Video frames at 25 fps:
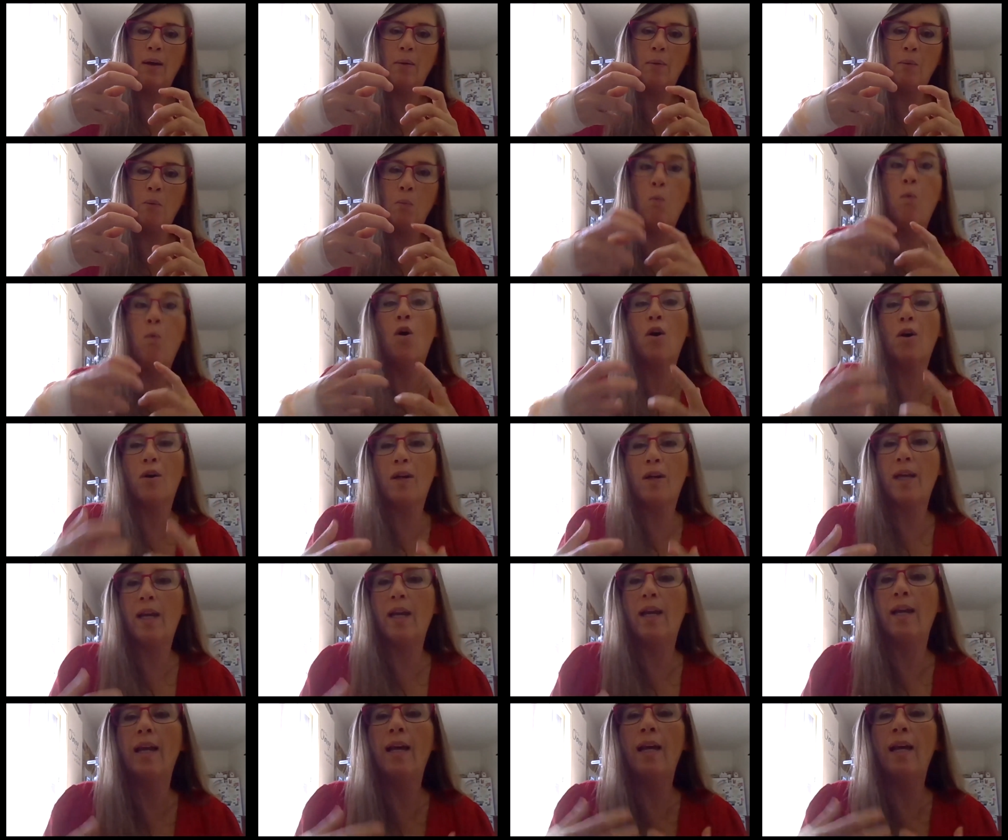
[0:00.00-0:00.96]

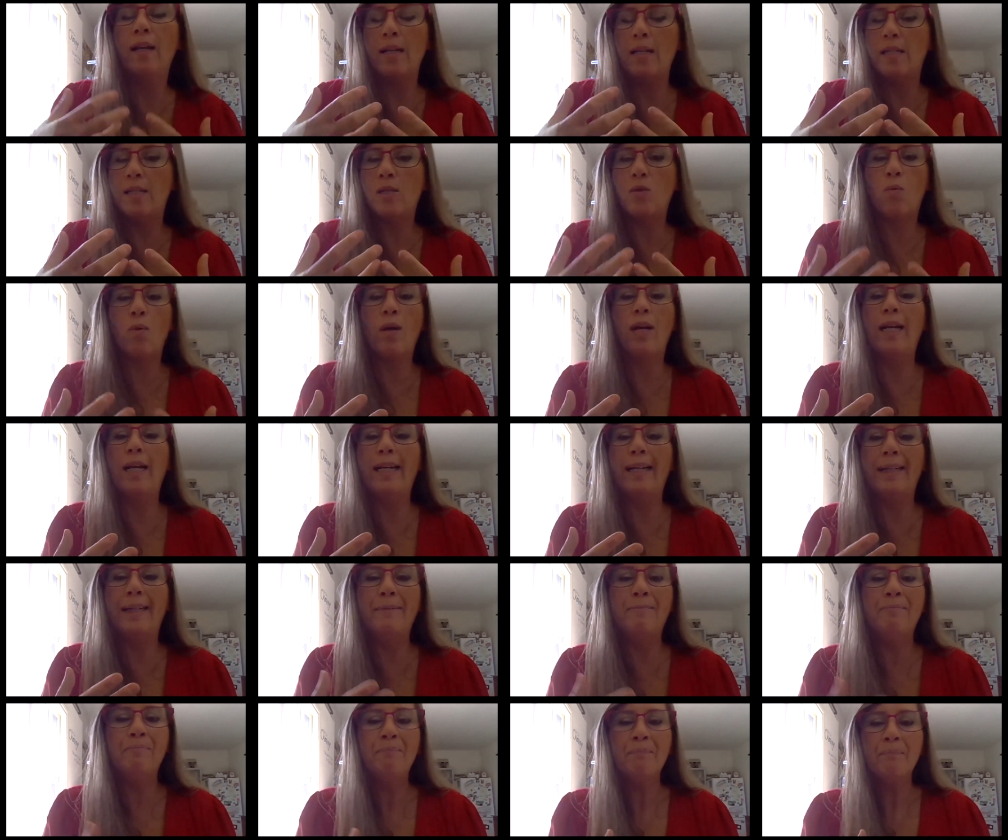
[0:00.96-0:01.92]
working, it's
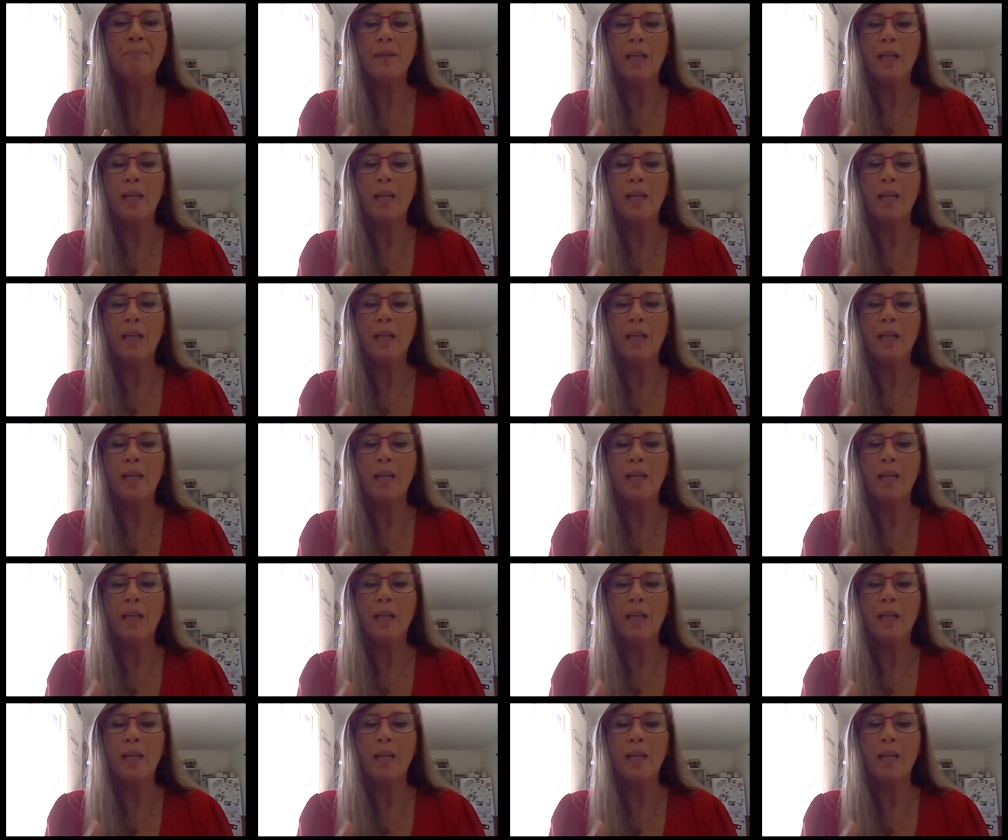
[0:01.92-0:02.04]
really